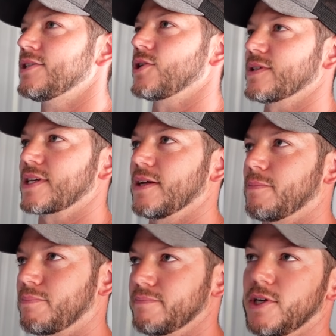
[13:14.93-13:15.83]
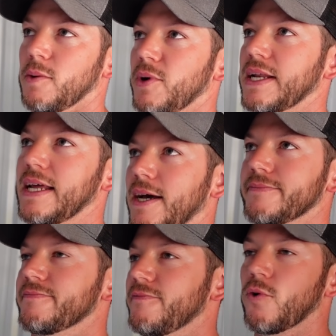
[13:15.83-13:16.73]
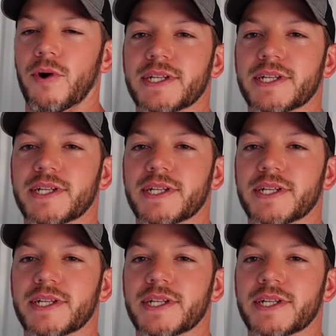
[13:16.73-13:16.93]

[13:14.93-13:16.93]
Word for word: so it's gonna, you know, bring it down four